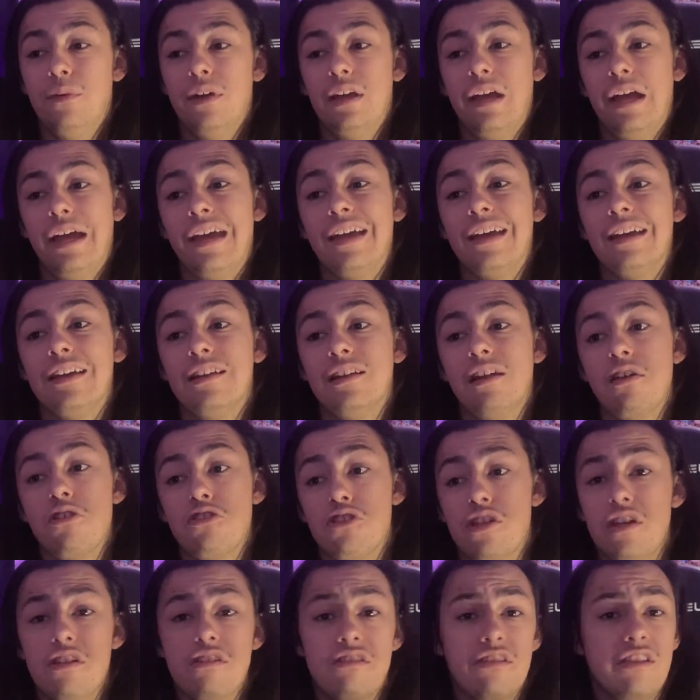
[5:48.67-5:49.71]
and
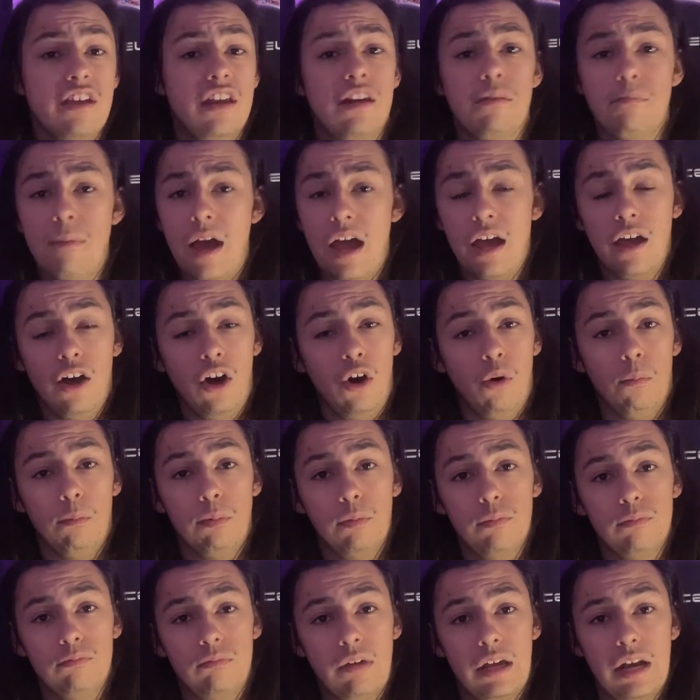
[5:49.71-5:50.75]
she just needed my help,
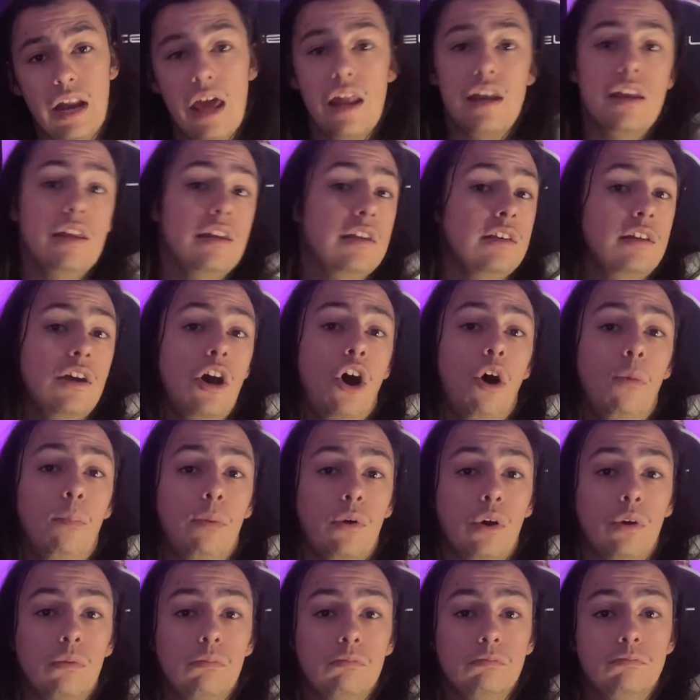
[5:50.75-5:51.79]
and I needed to help her.